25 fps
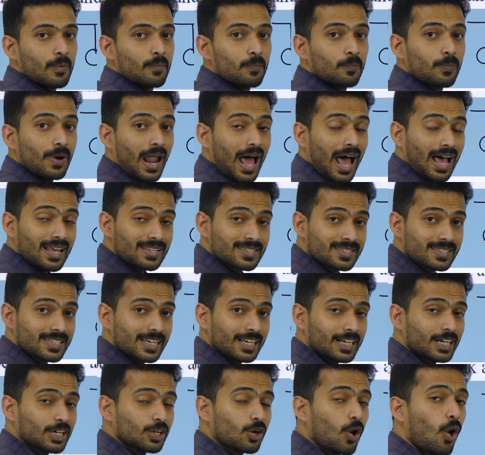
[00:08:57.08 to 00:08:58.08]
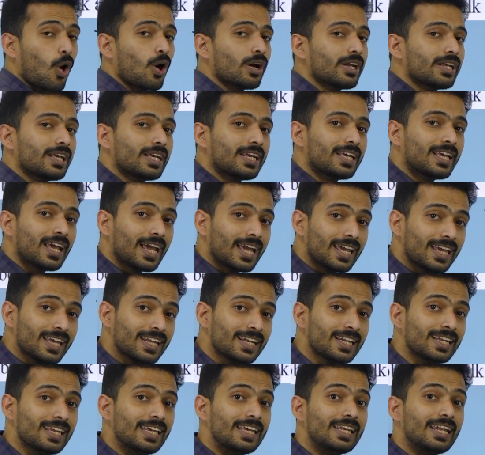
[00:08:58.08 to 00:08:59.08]
plastic rod
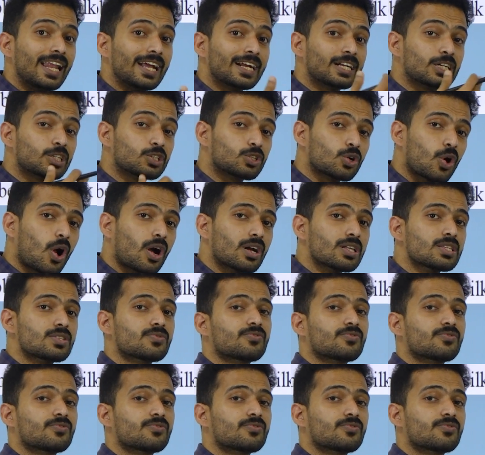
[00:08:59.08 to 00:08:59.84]
gain electrons